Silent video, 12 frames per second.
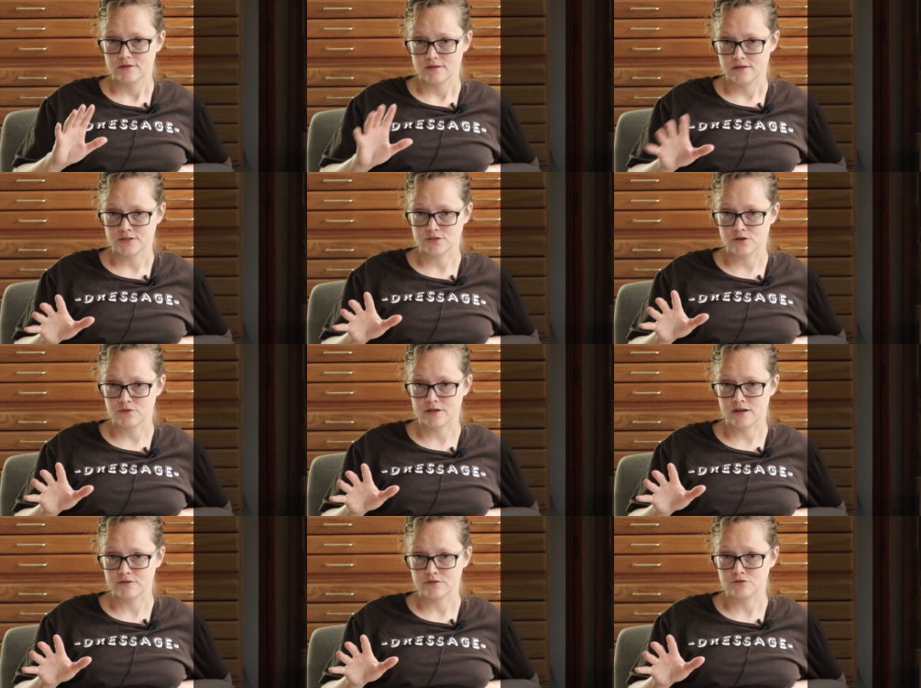Let's go
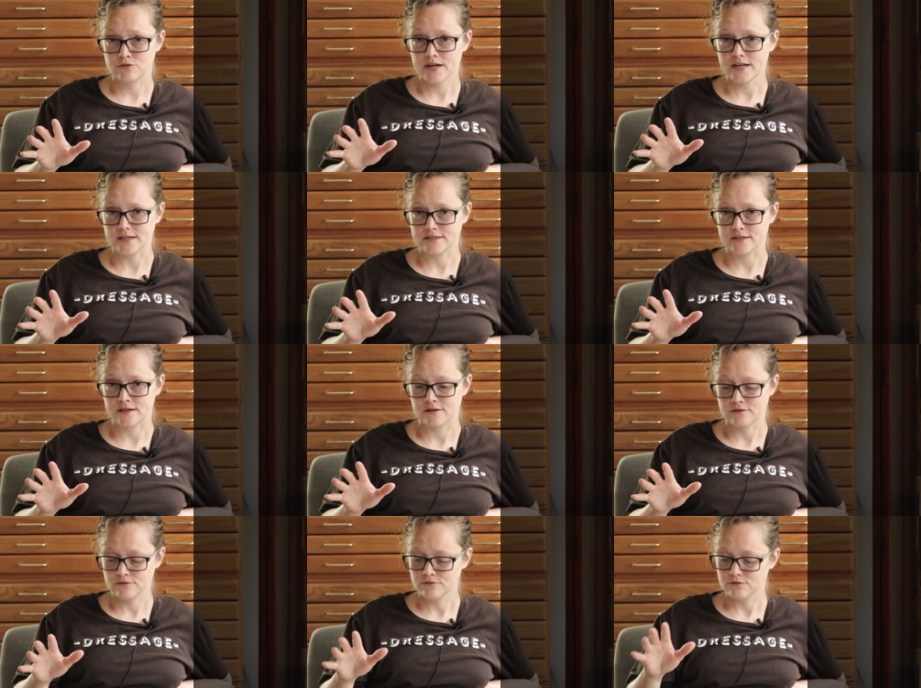down the training
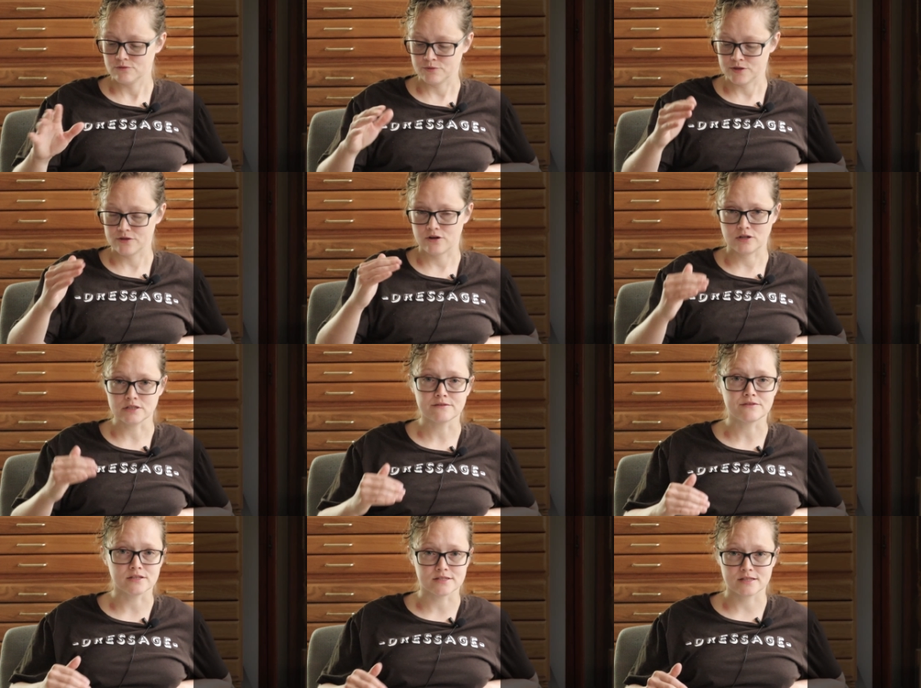scale with all
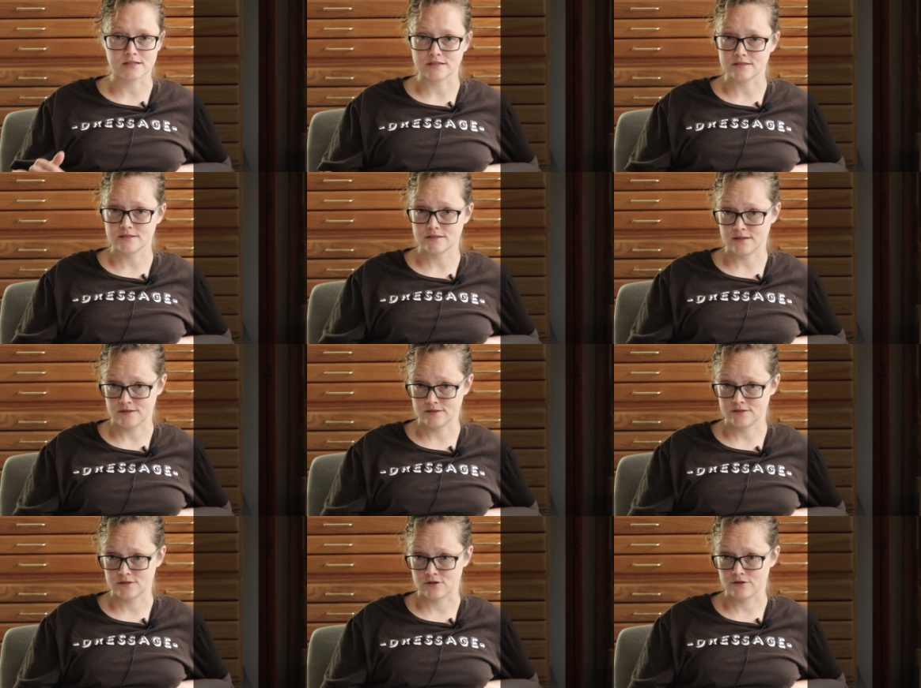of these things in
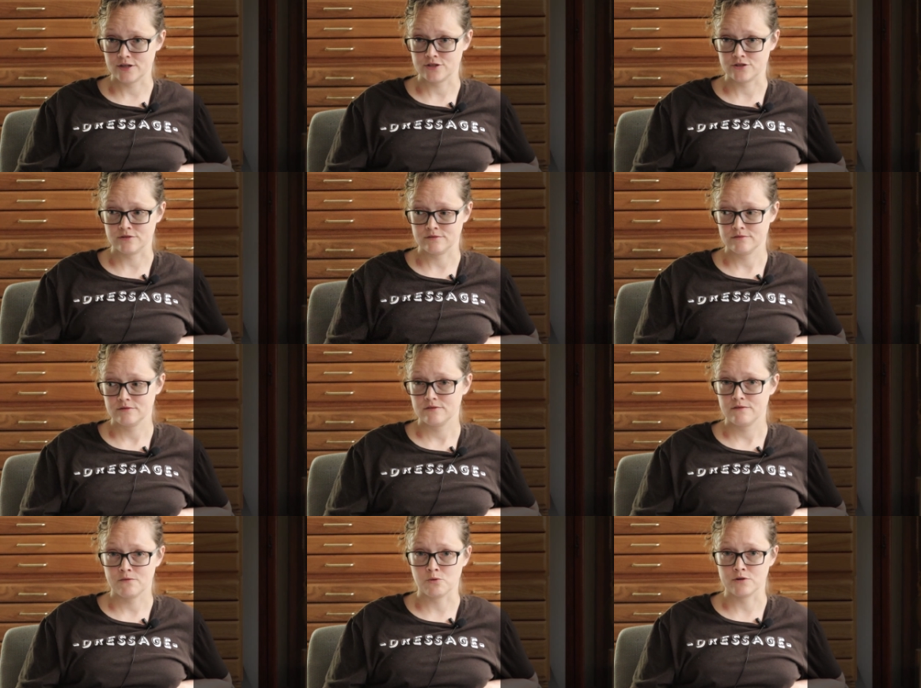consideration
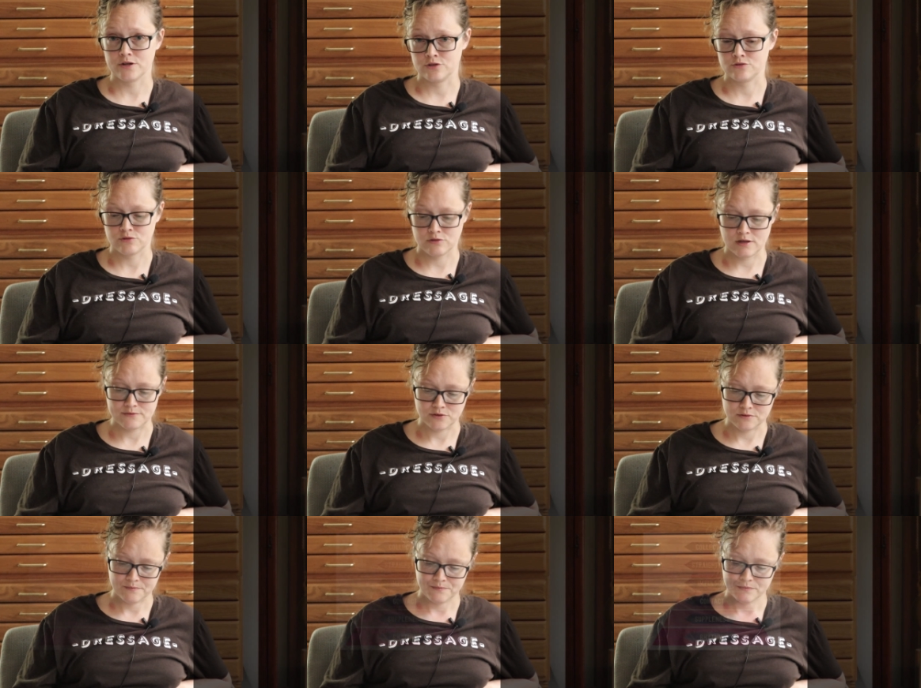for intro level.